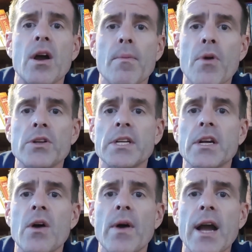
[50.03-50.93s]
emergent
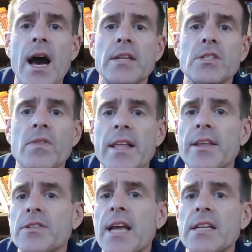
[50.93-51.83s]
going on, so that
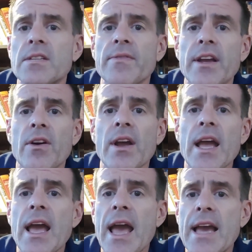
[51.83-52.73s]
there's not
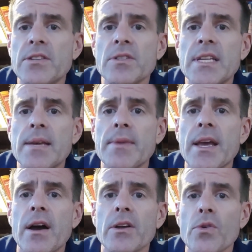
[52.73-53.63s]
severe
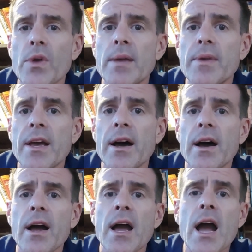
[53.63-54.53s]
azotemia,
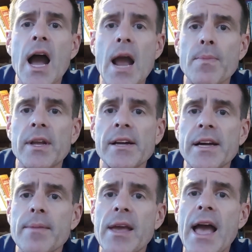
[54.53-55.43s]
uremia,
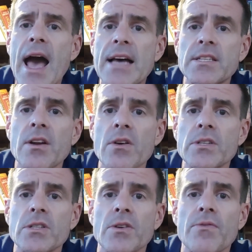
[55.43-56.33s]
hyperkalemia,
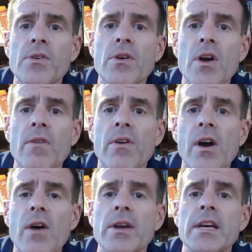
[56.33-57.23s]
acidosis, or fluid
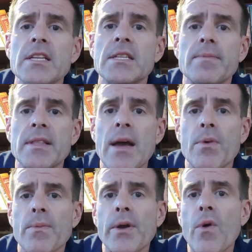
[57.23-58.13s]
overload, something that
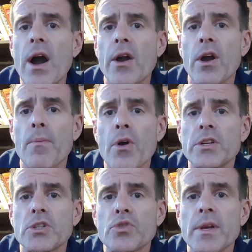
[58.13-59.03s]
would require
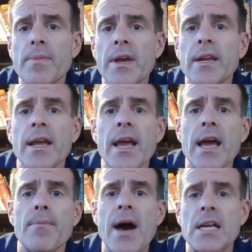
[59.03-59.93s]
emergent treatment
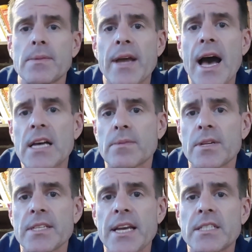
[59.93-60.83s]
and possibly
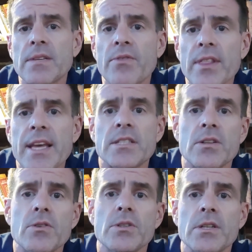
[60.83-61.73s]
hospitalization for the
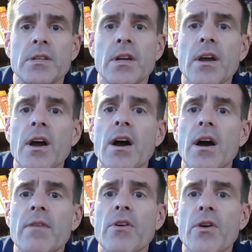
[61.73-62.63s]
institution
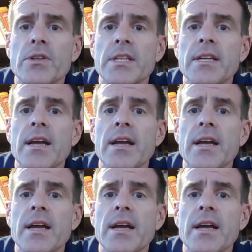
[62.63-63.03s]
of urgent